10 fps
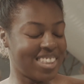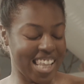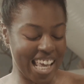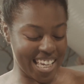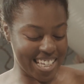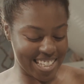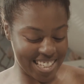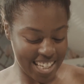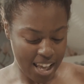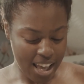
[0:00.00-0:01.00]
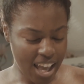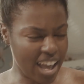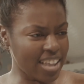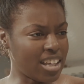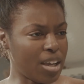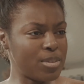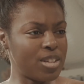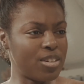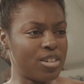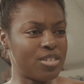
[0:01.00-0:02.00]
Thanks. I think I'm
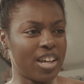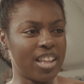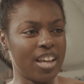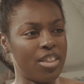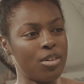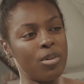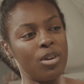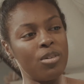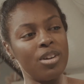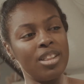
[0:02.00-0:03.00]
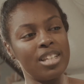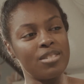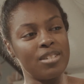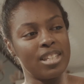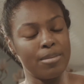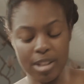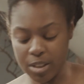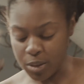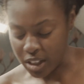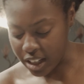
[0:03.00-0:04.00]
still going to try the other one on. This one seems a
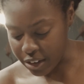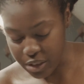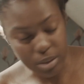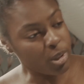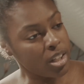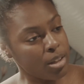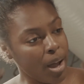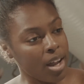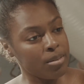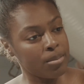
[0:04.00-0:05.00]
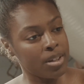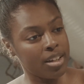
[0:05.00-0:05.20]
little uncomfortable at the bottom.